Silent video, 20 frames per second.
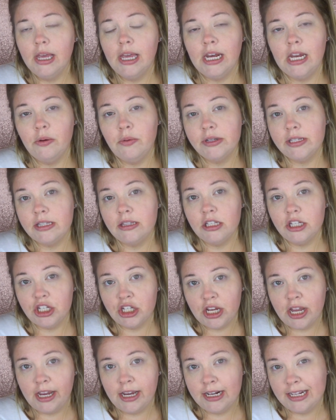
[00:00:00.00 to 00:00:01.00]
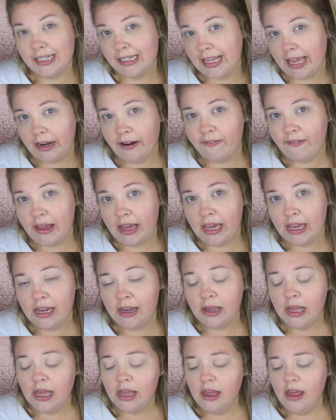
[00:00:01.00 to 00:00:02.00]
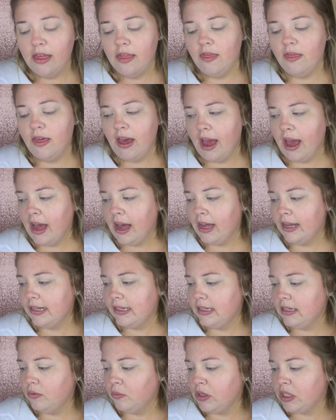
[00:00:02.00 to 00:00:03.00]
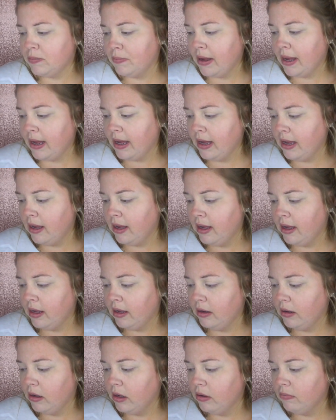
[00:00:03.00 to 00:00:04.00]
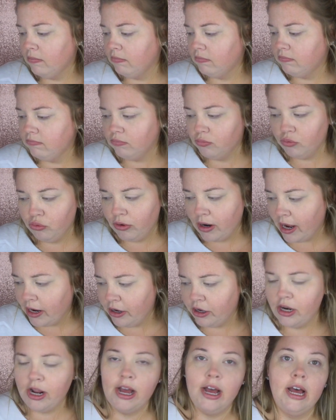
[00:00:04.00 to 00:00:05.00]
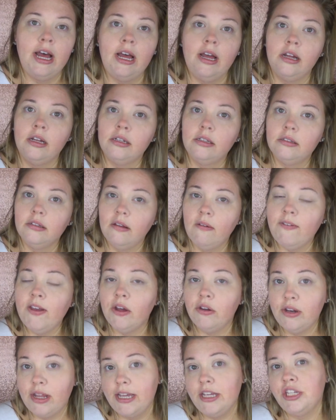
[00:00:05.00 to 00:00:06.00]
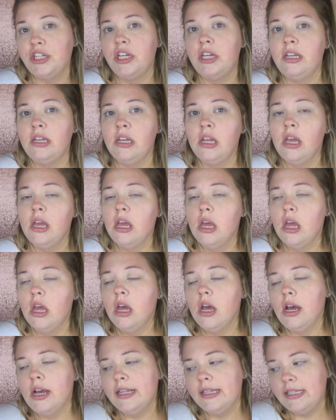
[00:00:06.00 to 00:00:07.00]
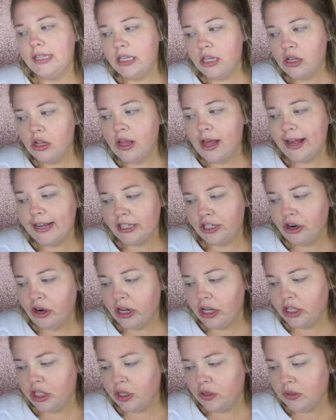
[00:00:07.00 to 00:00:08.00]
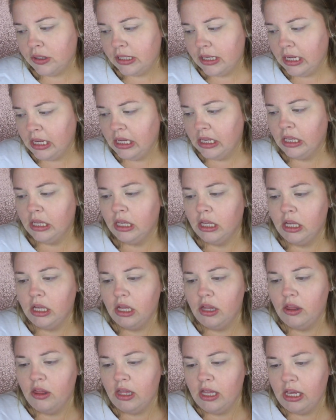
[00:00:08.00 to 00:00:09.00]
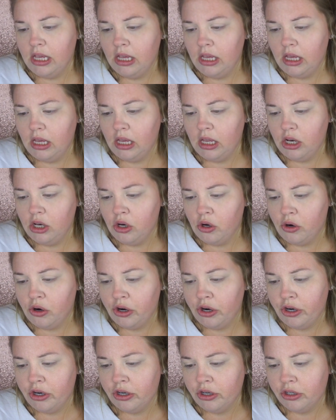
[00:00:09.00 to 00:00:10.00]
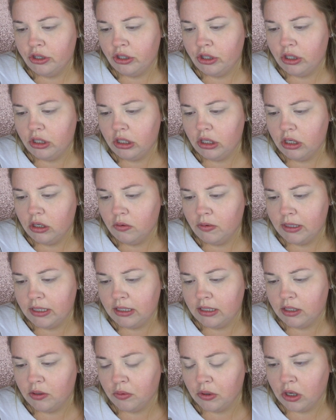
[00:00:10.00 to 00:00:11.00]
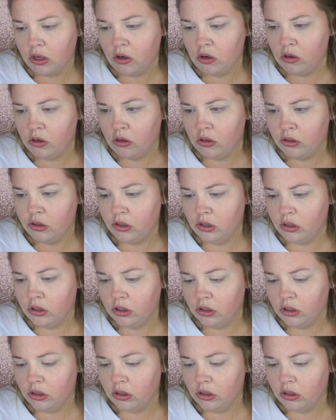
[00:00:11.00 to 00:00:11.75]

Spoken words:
and it was in the shade Santa Fe. That was my ride or die foundation until I started using the NARS, what's this one called?